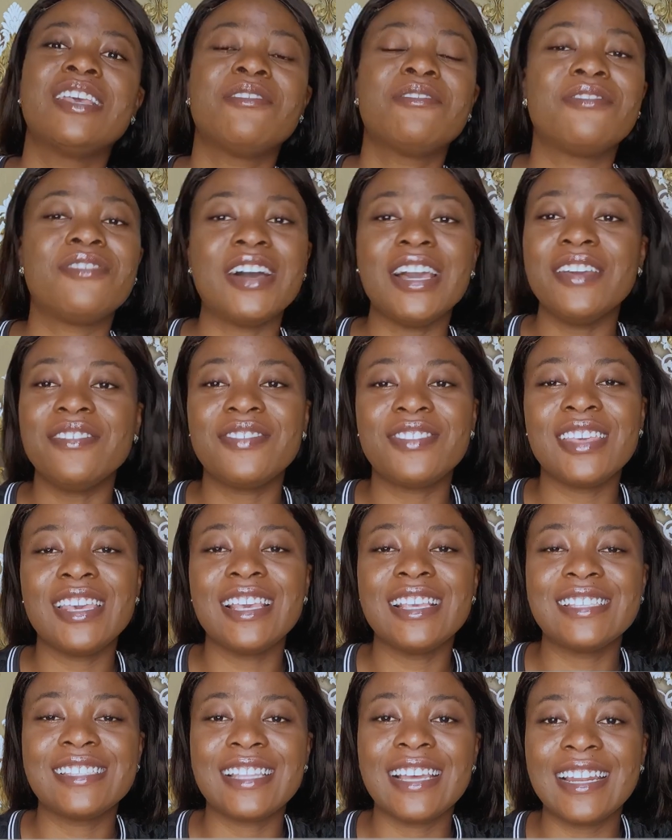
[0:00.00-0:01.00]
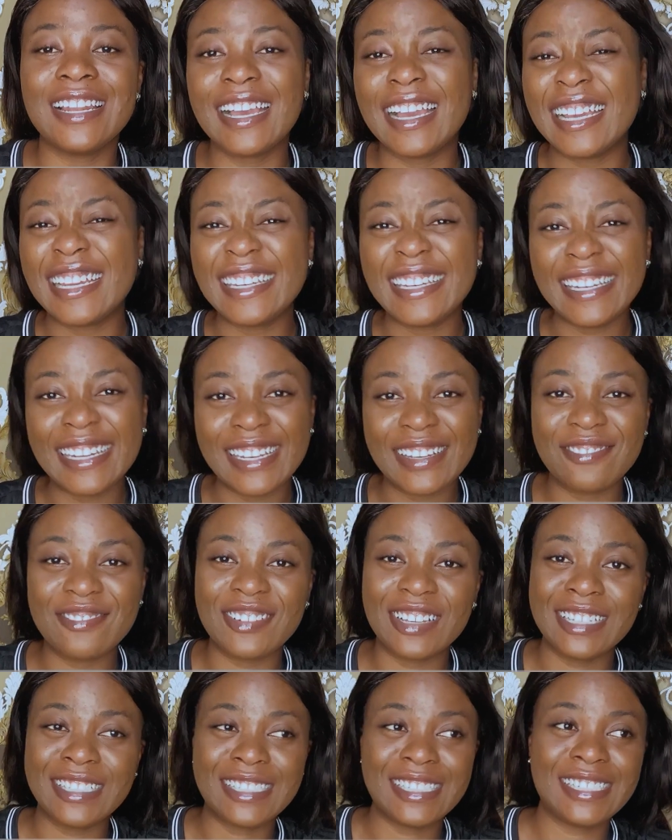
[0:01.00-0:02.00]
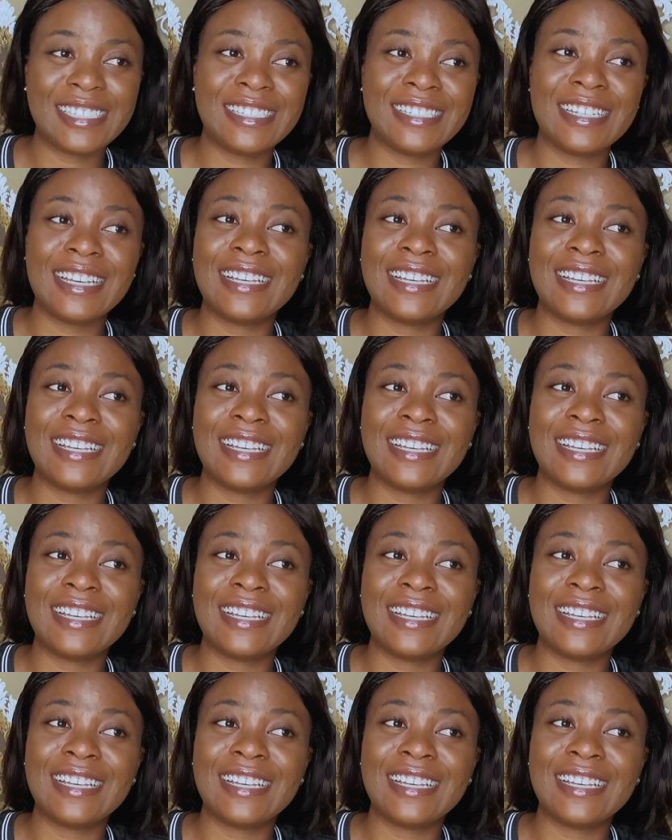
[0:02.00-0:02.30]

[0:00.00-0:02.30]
5 things that I never did